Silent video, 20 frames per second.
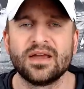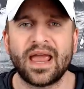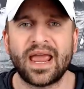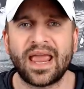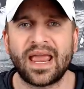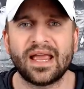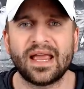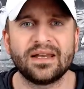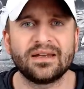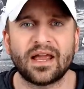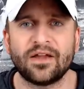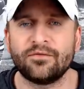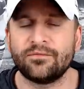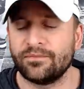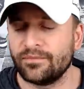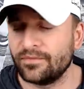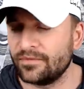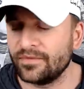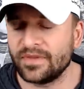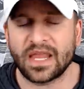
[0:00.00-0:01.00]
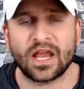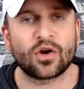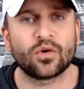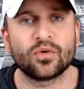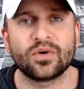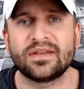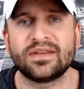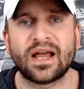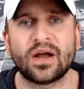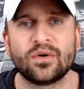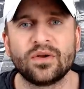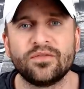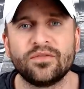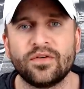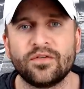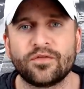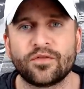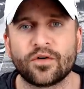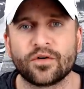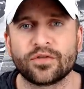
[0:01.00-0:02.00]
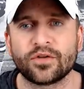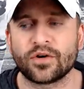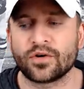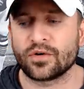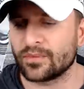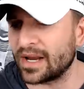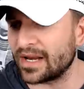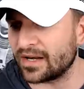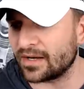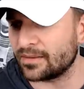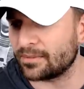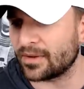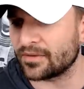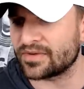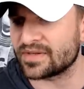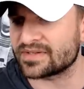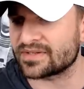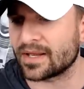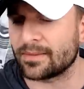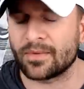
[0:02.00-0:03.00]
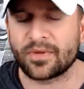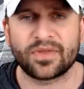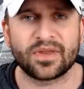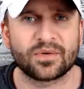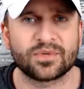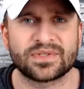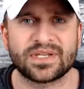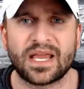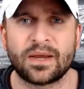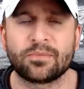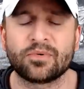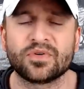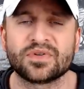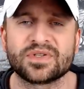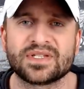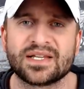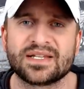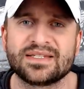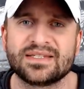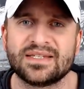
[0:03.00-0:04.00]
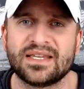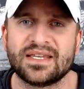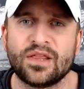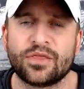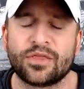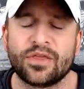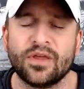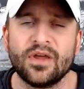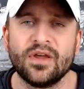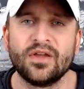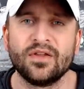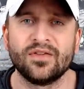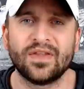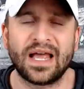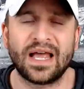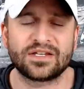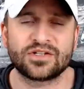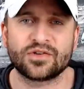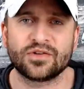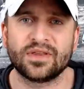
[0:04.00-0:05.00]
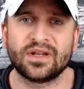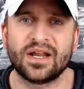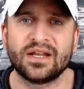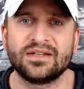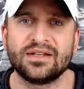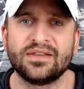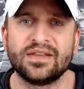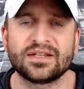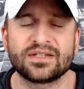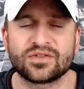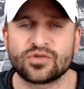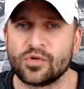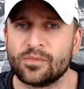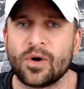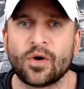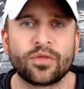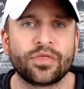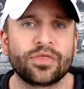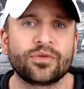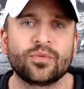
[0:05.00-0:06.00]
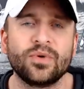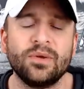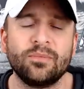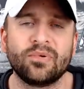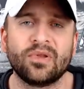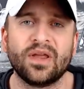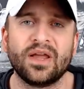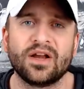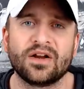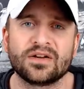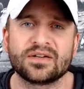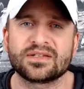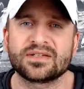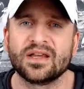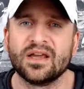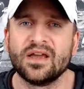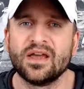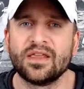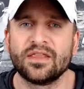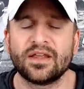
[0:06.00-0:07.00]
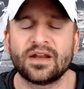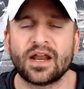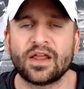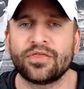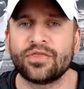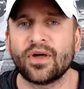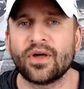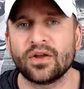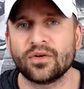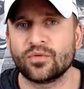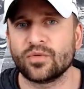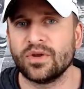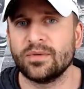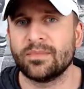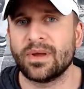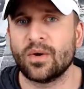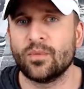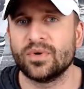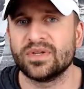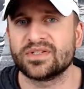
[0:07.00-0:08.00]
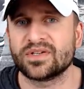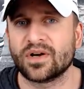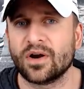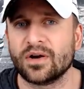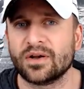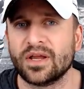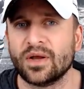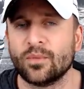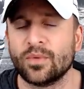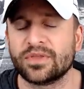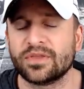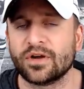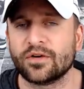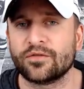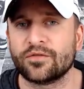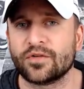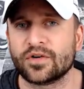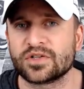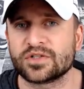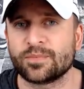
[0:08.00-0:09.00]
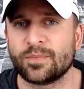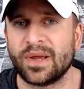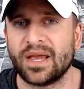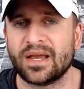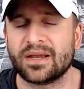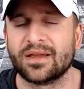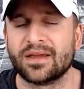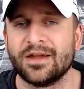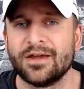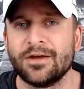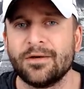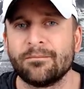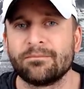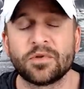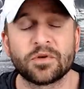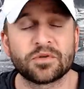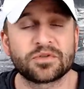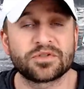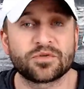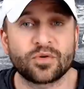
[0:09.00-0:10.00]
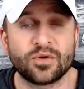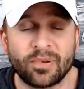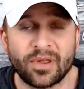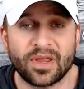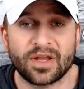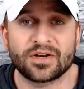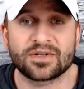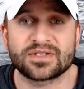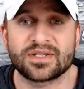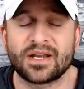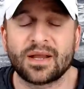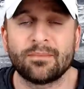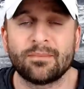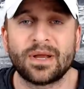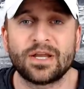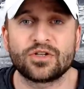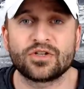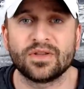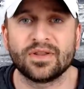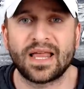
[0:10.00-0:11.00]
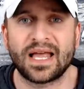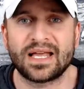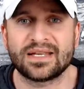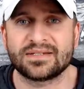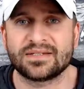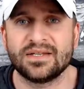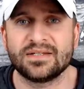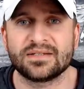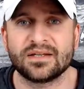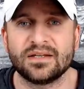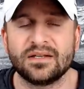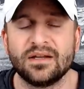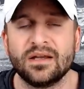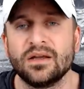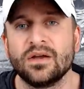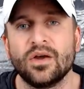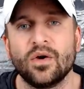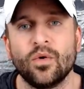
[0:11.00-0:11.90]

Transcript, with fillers: and I narrowed it down even further right at about this time. I think it was April 16th last year that I did this, to about 3 players that I thought Green Bay would target with their first pick. Those 3 players that I mentioned last season: